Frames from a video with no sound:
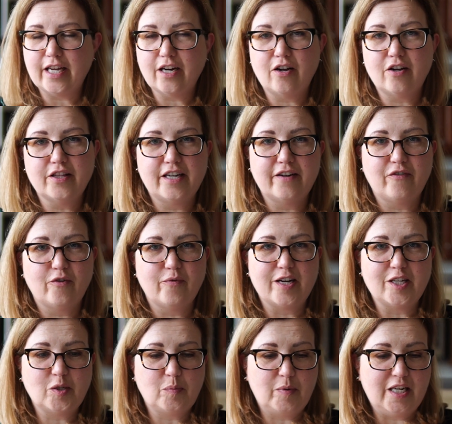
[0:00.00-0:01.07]
at all the different
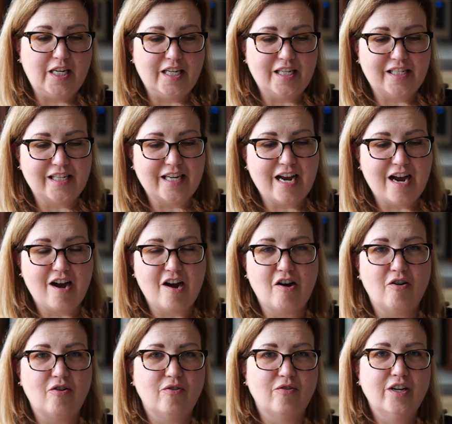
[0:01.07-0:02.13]
recipes and
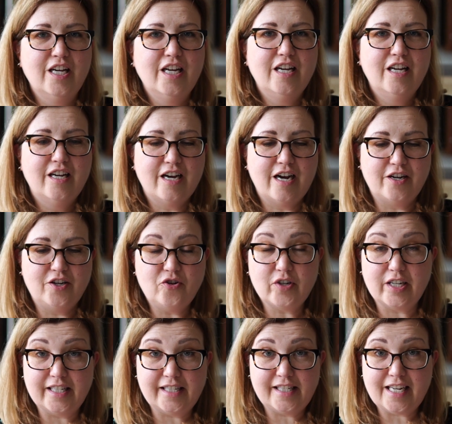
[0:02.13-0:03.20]
how you
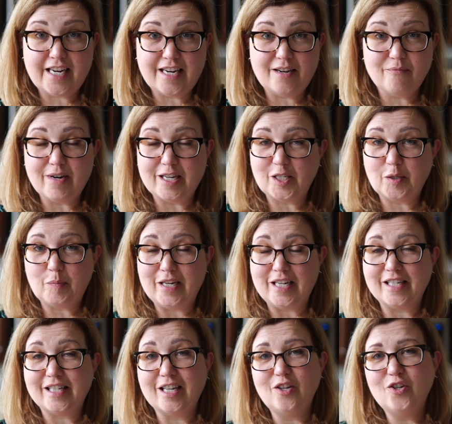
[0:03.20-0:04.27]
can see
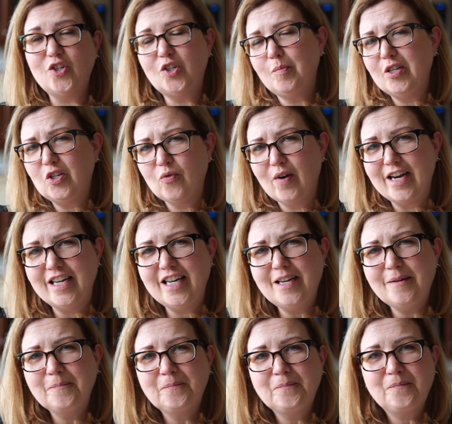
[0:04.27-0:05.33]
recipes that used to be
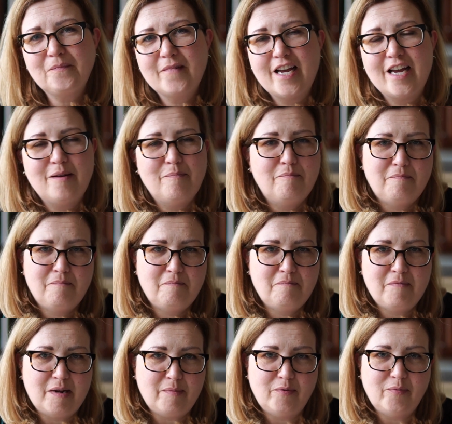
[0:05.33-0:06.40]
trendy and
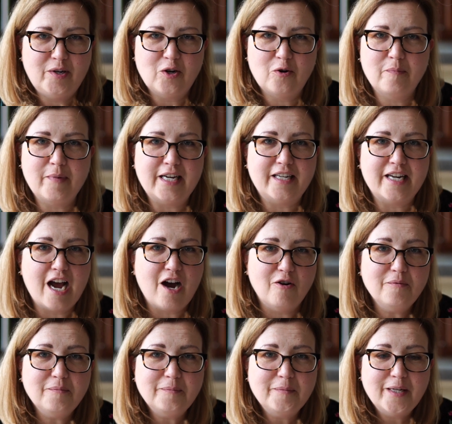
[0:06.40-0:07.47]
maybe we don't make
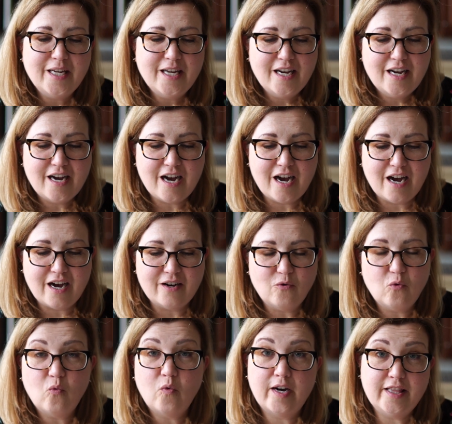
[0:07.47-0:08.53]
now.
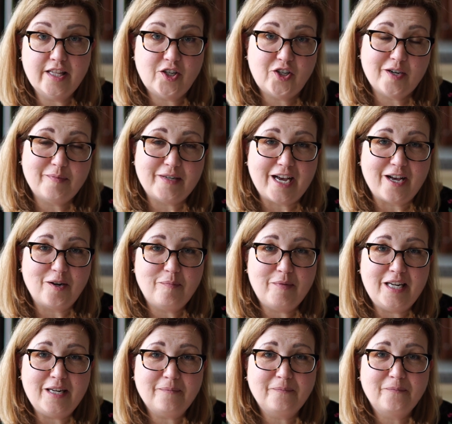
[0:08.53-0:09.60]
One that jumped out at
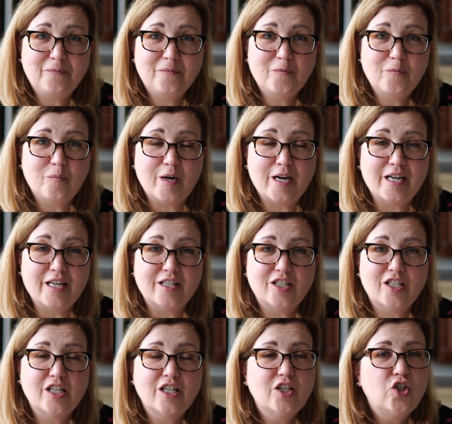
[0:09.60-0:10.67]
me
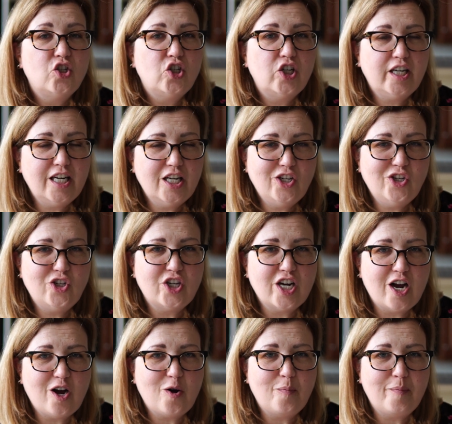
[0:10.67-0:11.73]
was chicken
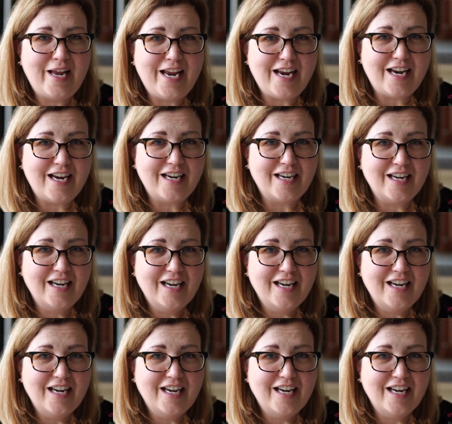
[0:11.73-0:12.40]
chow mein.